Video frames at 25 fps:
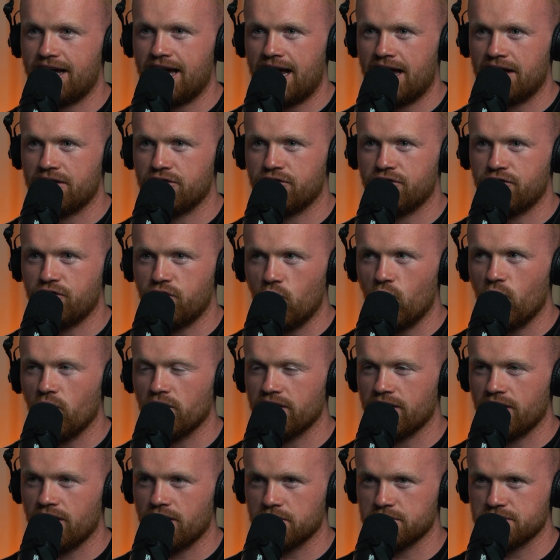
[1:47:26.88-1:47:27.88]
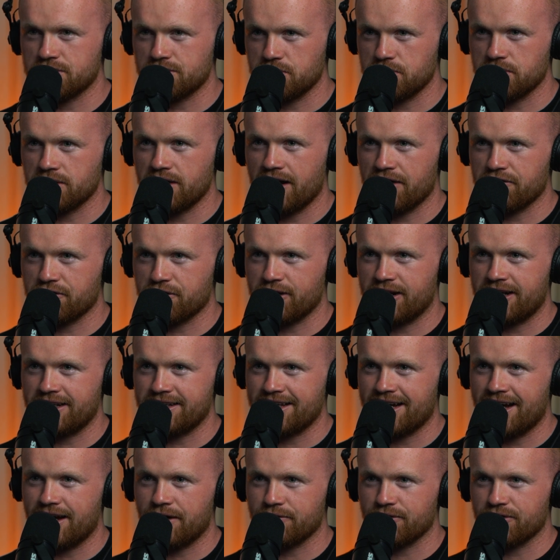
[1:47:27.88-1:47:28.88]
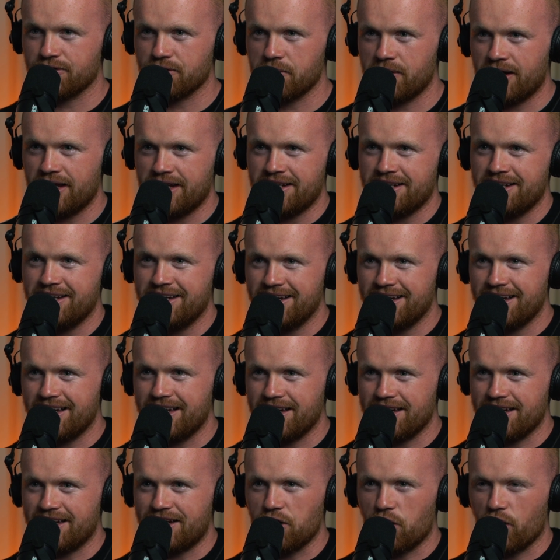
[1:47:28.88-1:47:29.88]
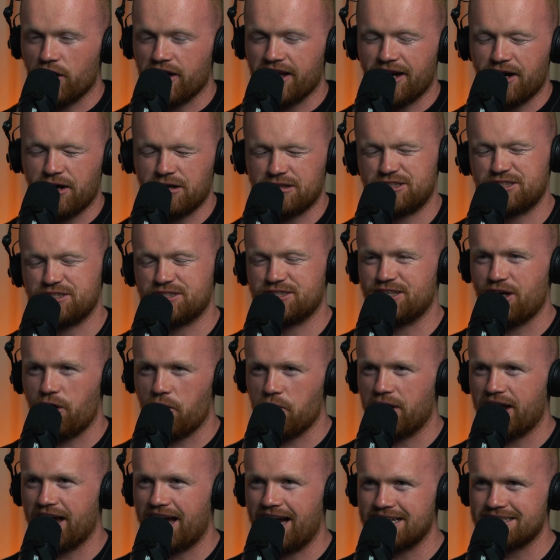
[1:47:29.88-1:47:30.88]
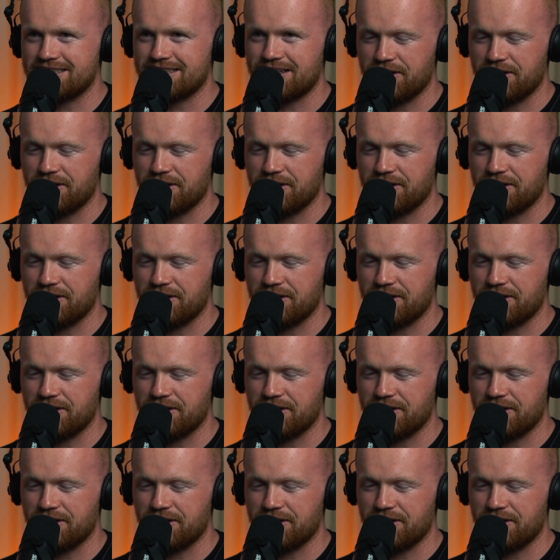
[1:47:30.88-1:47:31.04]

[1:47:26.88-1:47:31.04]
and thought that I was $2,500 down. So when he got it, I was just so gassed.